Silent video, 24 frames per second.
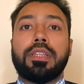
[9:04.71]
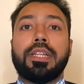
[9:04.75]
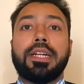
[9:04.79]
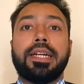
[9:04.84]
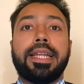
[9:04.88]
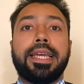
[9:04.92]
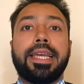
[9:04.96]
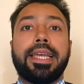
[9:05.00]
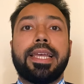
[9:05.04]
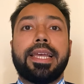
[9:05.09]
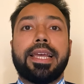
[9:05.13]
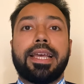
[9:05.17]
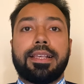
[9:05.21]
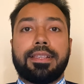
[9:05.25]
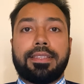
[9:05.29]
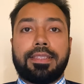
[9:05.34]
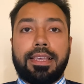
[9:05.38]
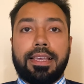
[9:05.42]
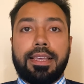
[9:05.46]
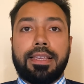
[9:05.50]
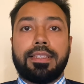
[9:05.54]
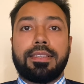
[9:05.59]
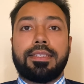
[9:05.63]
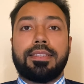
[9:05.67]
the
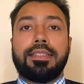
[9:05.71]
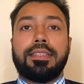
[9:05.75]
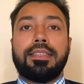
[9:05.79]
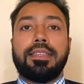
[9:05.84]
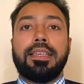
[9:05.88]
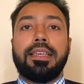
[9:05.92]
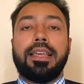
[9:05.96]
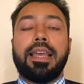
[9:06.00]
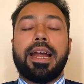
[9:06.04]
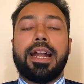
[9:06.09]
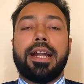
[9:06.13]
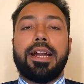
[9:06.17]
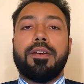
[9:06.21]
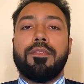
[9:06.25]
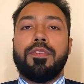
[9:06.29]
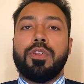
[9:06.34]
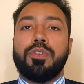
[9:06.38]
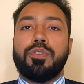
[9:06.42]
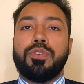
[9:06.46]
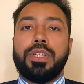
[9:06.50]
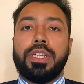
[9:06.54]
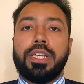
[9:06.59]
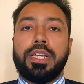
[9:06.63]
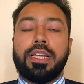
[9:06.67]
DASA
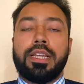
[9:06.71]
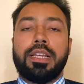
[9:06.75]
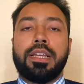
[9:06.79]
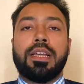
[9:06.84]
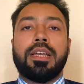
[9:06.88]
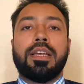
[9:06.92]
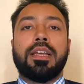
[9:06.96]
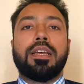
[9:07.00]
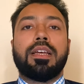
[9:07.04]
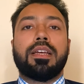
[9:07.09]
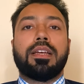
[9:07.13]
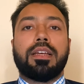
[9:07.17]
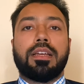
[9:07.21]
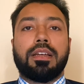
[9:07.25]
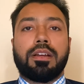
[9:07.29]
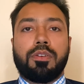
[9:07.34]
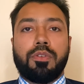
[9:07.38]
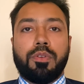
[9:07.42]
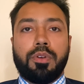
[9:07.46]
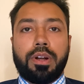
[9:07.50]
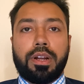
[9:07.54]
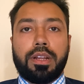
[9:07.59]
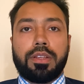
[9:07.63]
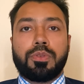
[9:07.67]
CIWG
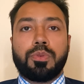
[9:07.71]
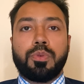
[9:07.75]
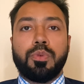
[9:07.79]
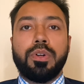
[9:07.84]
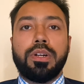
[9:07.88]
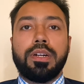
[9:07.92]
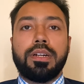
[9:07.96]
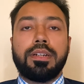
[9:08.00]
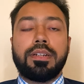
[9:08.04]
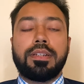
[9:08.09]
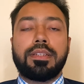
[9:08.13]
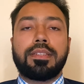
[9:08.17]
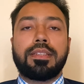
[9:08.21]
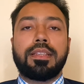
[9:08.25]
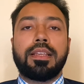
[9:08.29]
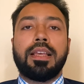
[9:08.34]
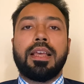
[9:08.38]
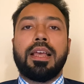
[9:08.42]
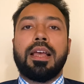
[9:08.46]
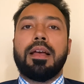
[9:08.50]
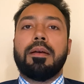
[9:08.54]
quota students.